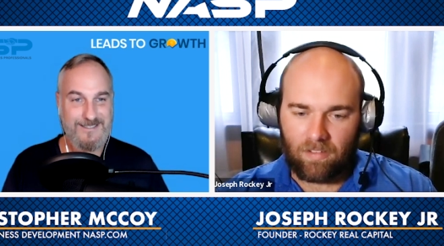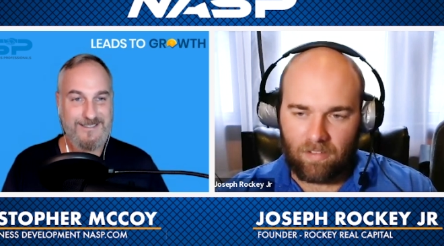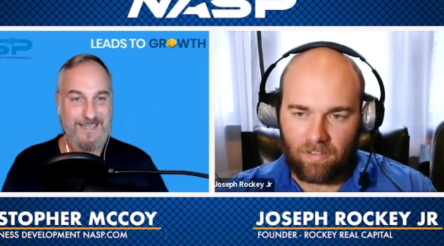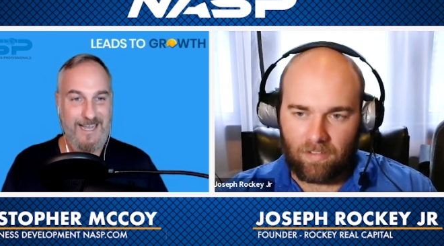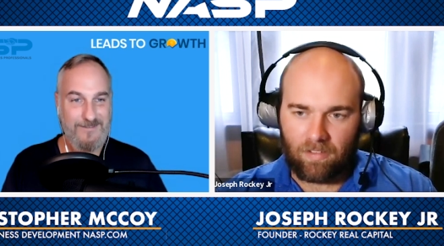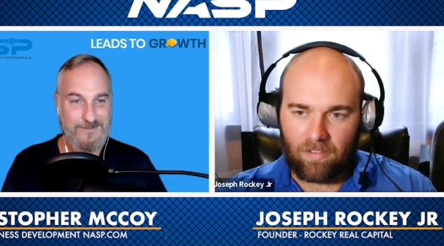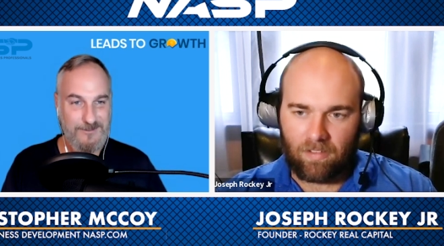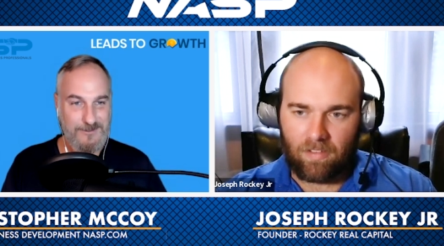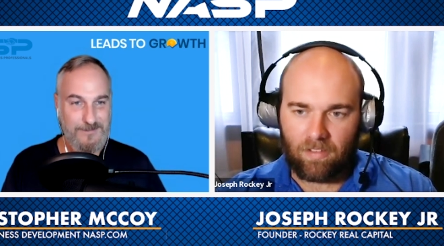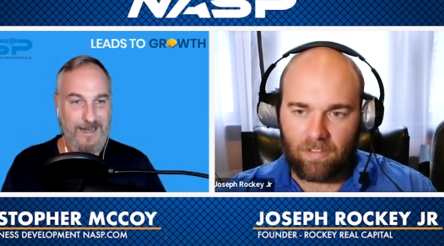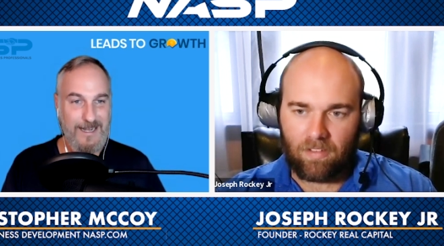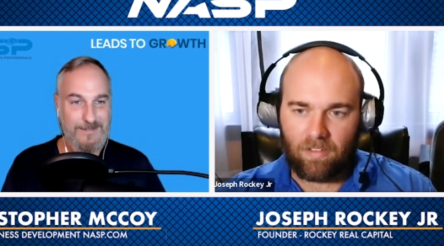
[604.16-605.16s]
Speaker 1: that they have to
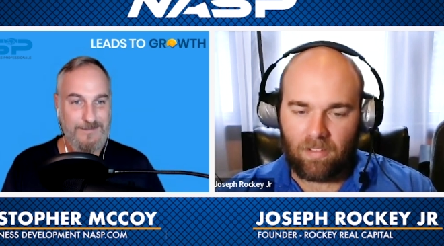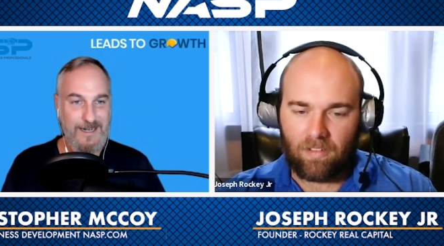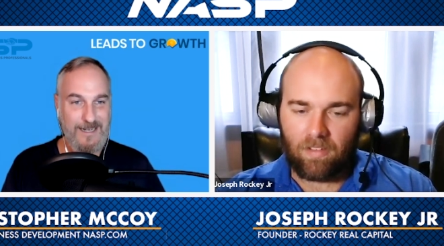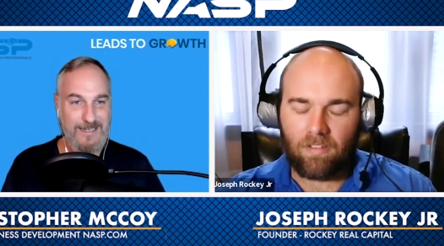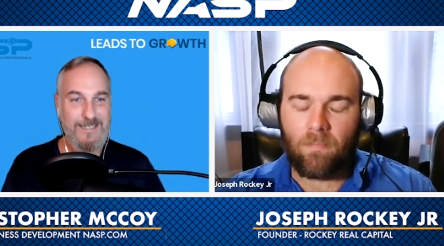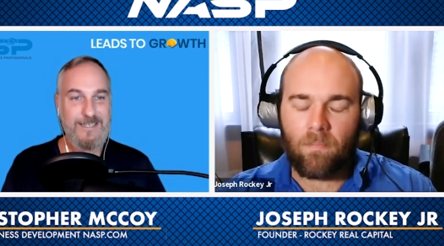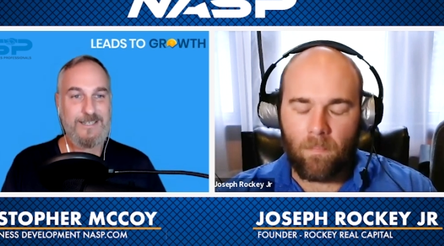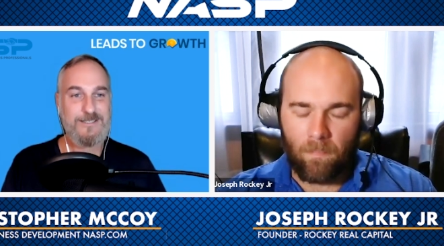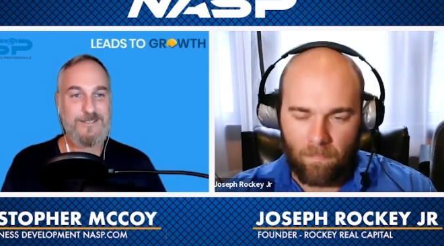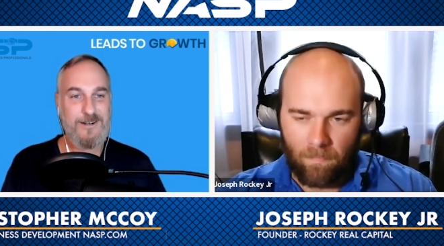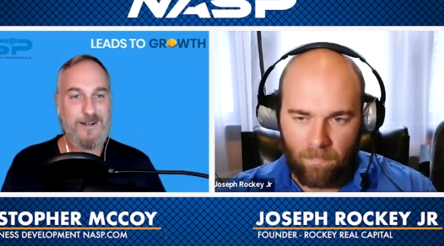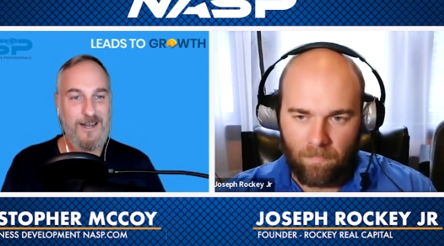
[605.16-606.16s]
abide by.
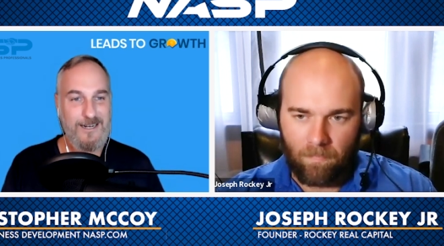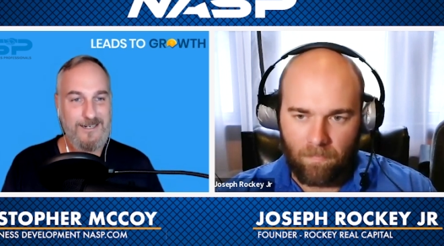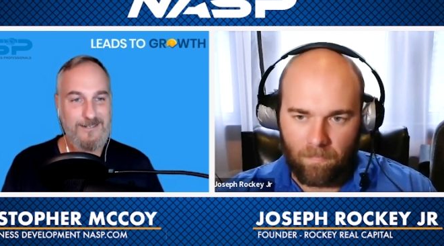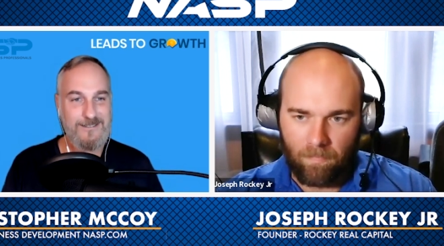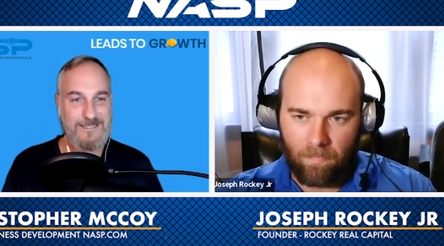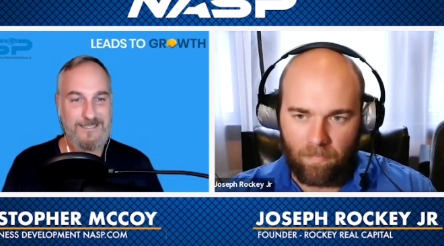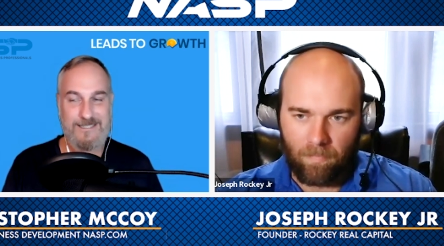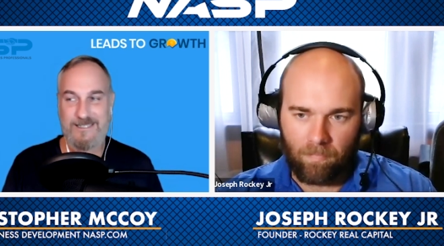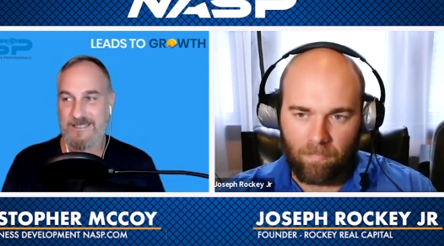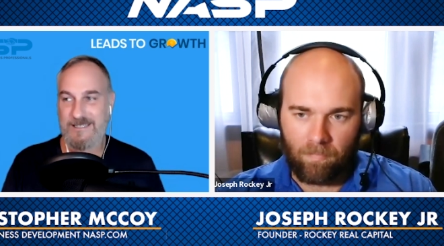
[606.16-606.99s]
You're hiring